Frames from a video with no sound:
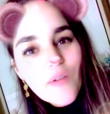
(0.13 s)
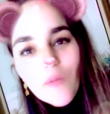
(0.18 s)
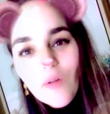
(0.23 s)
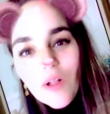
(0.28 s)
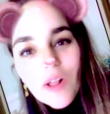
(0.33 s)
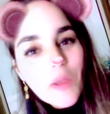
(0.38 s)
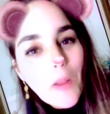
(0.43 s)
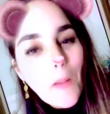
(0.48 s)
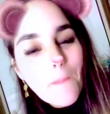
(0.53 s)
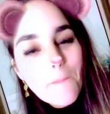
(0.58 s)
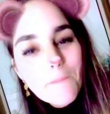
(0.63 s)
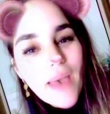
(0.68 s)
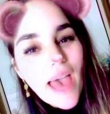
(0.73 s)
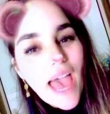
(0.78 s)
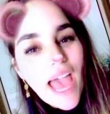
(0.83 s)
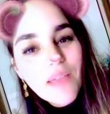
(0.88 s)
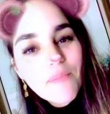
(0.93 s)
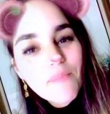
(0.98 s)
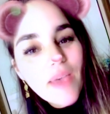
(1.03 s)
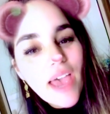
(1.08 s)
Welcome
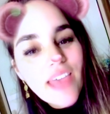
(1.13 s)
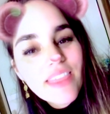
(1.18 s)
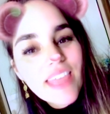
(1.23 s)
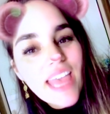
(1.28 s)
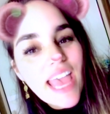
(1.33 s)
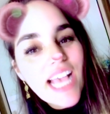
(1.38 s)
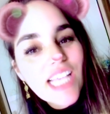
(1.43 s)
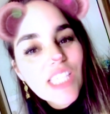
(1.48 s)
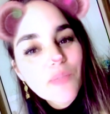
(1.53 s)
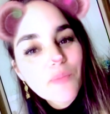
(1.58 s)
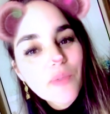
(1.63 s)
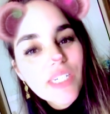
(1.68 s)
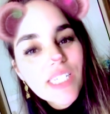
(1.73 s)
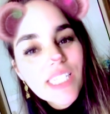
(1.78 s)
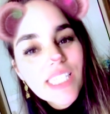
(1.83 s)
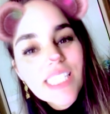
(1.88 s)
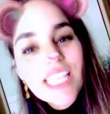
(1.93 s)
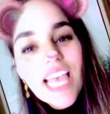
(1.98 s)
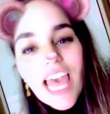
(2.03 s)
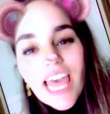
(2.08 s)
back math
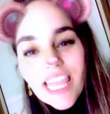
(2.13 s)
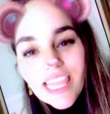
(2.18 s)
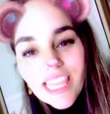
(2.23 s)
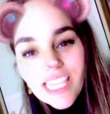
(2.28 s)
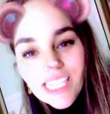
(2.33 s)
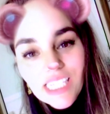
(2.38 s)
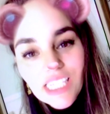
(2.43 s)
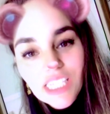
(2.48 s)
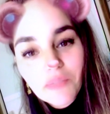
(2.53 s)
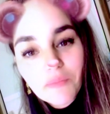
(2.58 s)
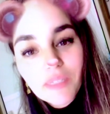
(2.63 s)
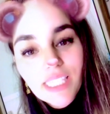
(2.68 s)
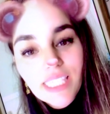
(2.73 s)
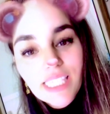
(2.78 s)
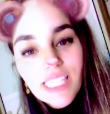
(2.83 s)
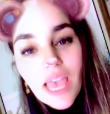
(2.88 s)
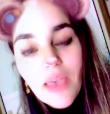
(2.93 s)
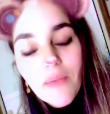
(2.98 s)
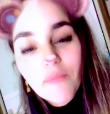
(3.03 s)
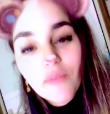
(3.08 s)
experts. This is
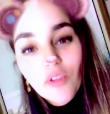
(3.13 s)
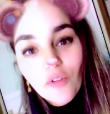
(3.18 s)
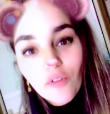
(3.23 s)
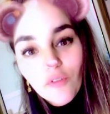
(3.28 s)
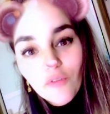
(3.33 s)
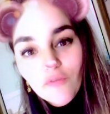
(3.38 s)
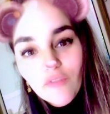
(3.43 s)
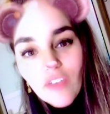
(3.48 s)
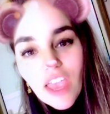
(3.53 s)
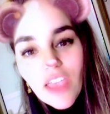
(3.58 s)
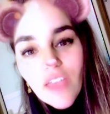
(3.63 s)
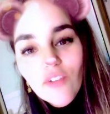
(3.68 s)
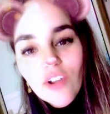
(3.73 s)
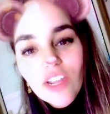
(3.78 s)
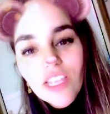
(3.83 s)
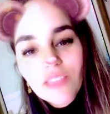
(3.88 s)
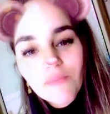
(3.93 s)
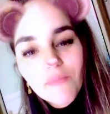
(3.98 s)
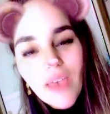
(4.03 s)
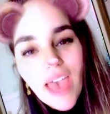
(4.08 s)
Miss Sam, your
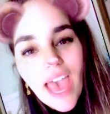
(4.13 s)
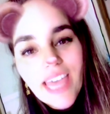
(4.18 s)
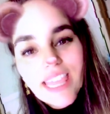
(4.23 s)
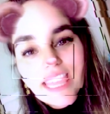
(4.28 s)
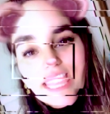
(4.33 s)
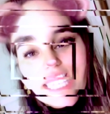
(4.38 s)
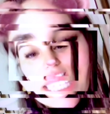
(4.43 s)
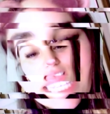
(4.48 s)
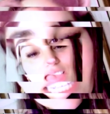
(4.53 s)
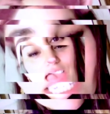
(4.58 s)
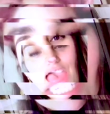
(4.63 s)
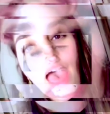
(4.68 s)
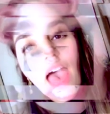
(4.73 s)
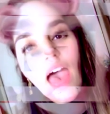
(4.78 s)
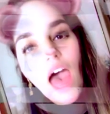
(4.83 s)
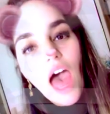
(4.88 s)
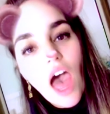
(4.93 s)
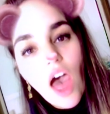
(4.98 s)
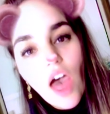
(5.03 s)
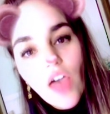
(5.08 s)
favorite math teacher.
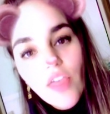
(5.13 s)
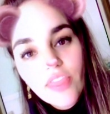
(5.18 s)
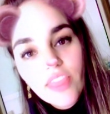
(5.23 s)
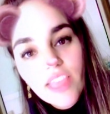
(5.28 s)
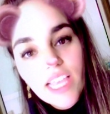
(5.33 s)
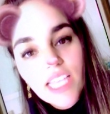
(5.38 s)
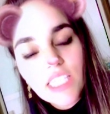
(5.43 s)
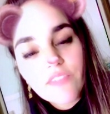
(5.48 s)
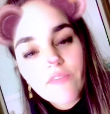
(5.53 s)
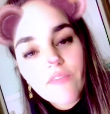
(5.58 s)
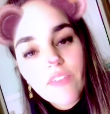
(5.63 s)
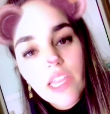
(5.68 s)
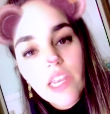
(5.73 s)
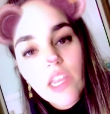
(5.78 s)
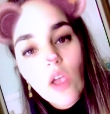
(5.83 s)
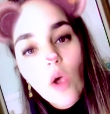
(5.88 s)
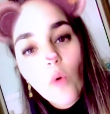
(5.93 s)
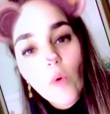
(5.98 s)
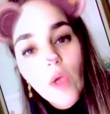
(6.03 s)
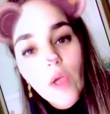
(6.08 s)
On this
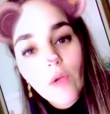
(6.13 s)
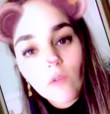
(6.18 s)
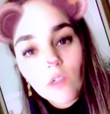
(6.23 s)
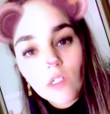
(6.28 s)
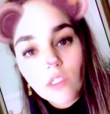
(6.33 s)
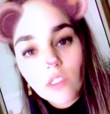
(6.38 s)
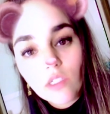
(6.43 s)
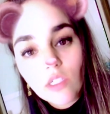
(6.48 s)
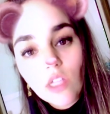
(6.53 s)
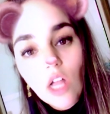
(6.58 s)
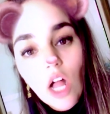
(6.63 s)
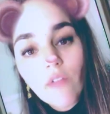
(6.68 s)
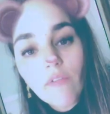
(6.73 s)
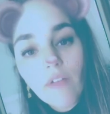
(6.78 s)
video, we will solve